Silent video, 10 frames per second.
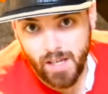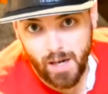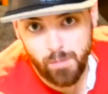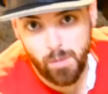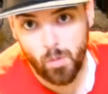
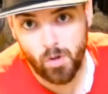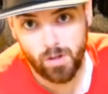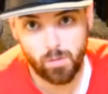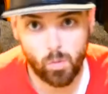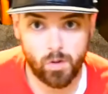I've been
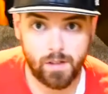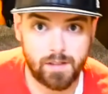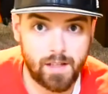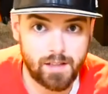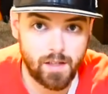more worried
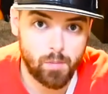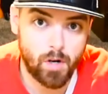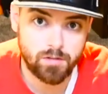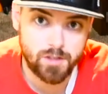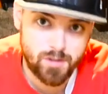lately
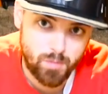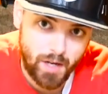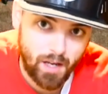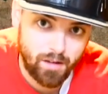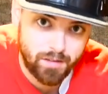about just my
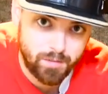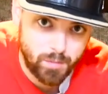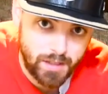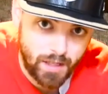health and being